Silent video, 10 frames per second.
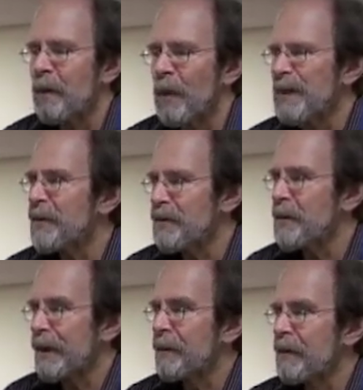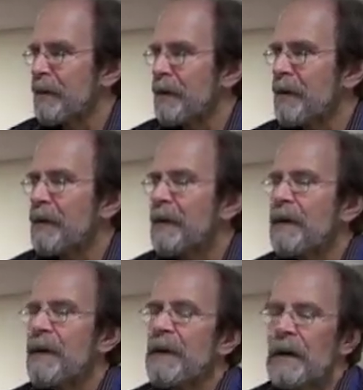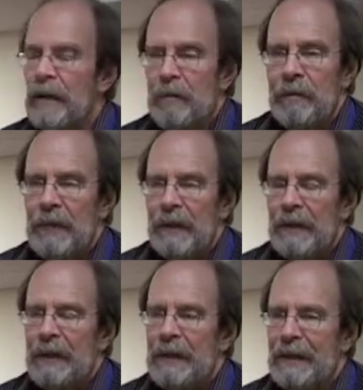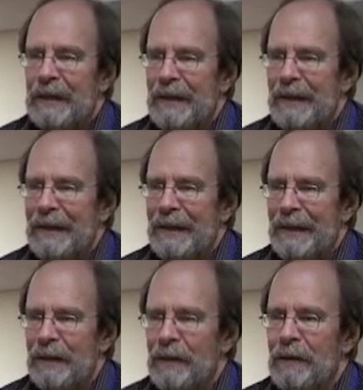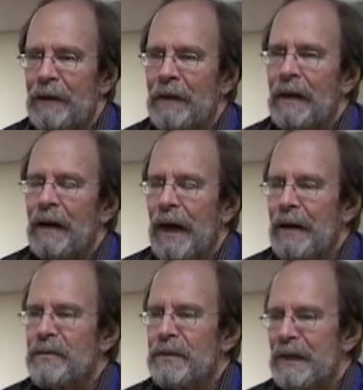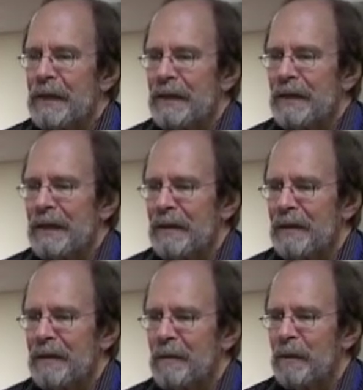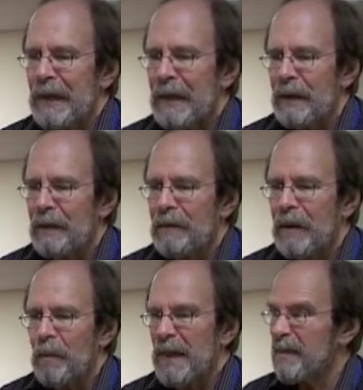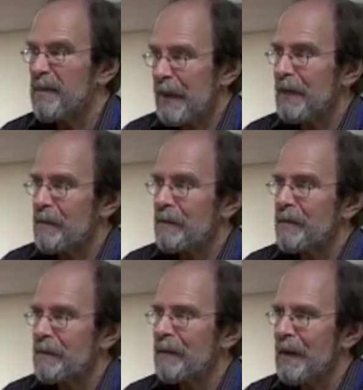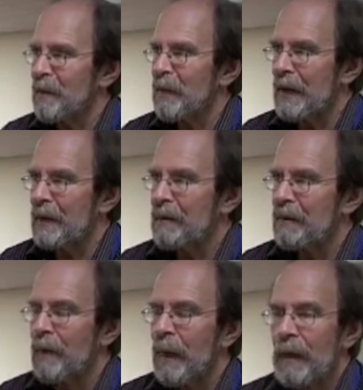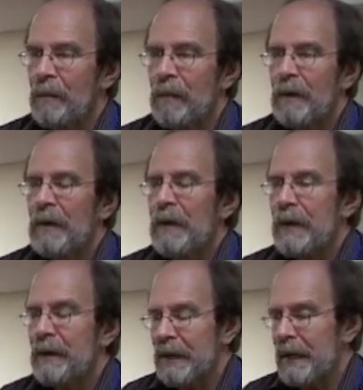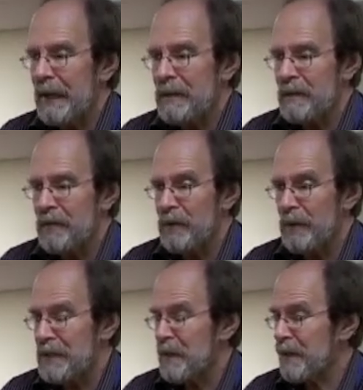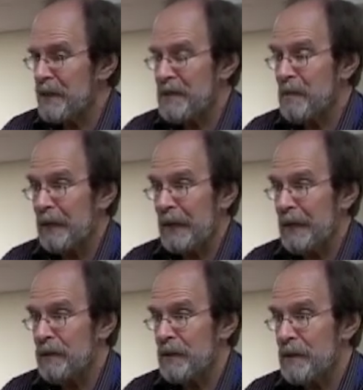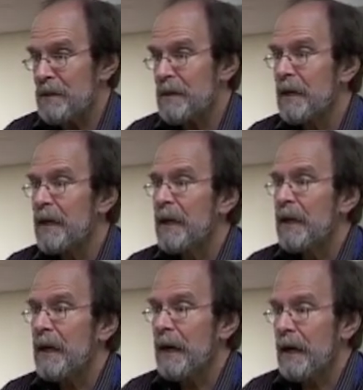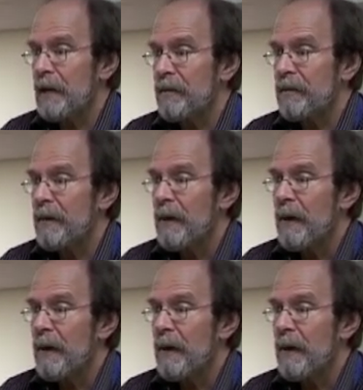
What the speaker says: what they're doing. And I've seen it being a bit effective that way. In the case of doing some of the simulations of